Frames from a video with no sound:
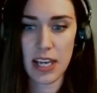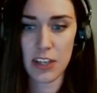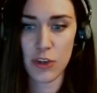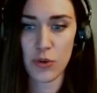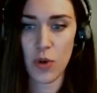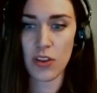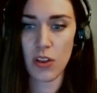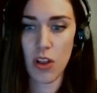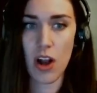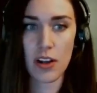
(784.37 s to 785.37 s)
is that you
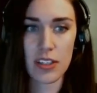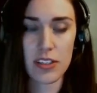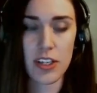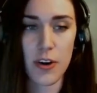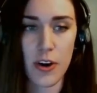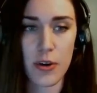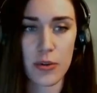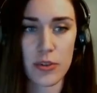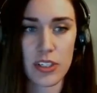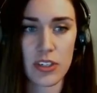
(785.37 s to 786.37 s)
unlock these
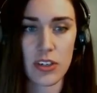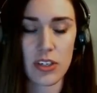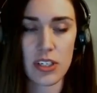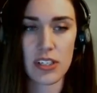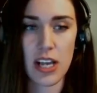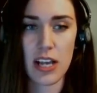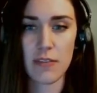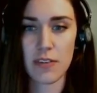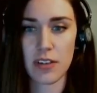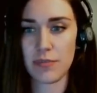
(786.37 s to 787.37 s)
heroes, and it's kind
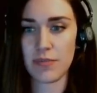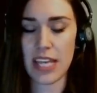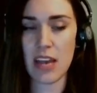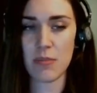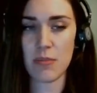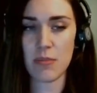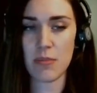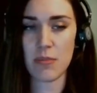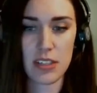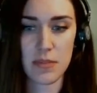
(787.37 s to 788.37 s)
of a gambling
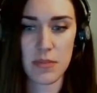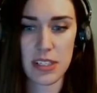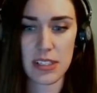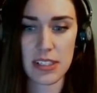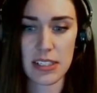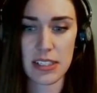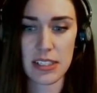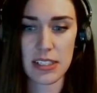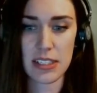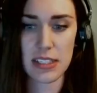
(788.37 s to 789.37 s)
system in the sense
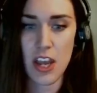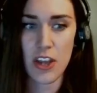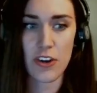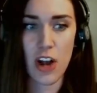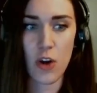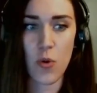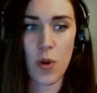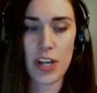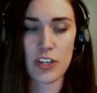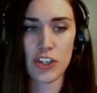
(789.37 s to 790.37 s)
that you're not
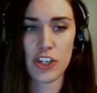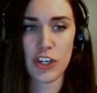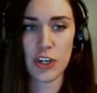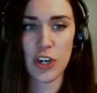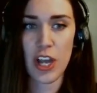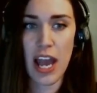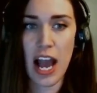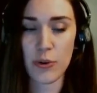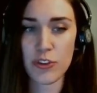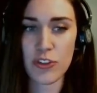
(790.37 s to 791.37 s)
quite sure how
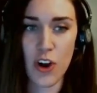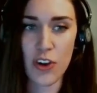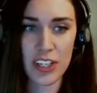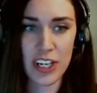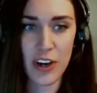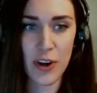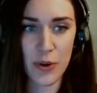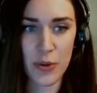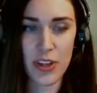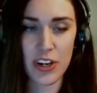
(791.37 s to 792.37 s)
strong the hero
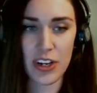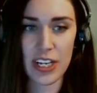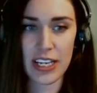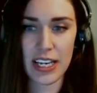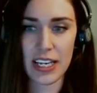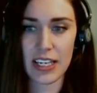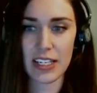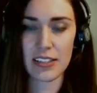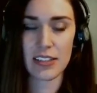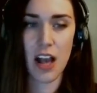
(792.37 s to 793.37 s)
that you're going to mm-hmm. get
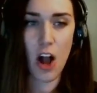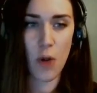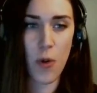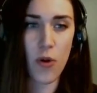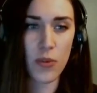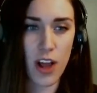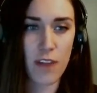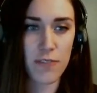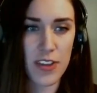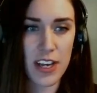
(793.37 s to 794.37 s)
is. I'll hold
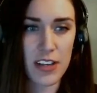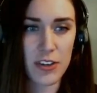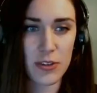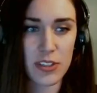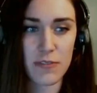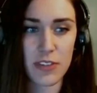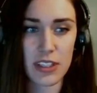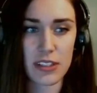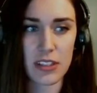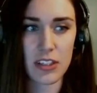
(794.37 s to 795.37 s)
off on that though, because I feel
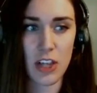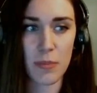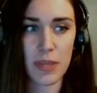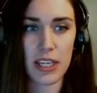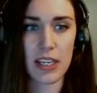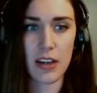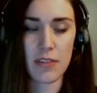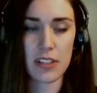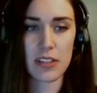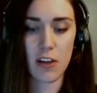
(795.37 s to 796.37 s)
like that's a topic in and of
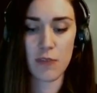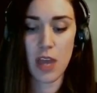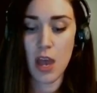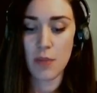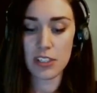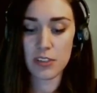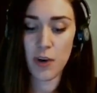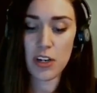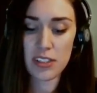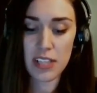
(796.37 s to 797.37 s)
itself. But okay. as
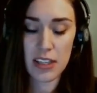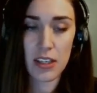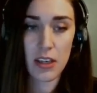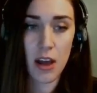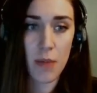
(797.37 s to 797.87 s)
far as like the